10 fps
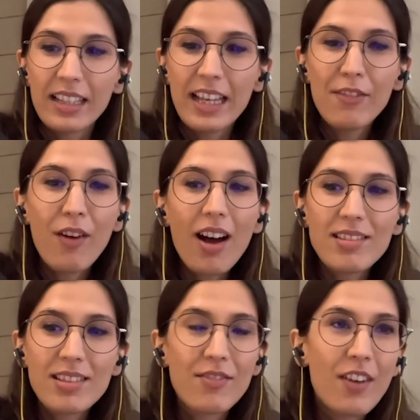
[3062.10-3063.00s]
give
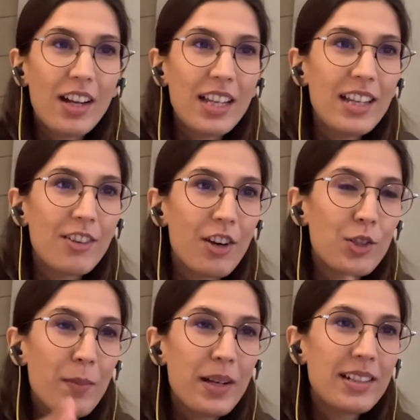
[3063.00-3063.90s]
us very
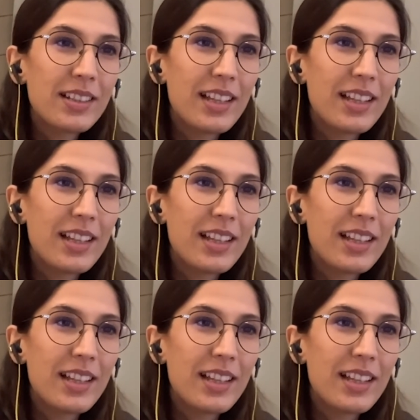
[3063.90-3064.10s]
regimented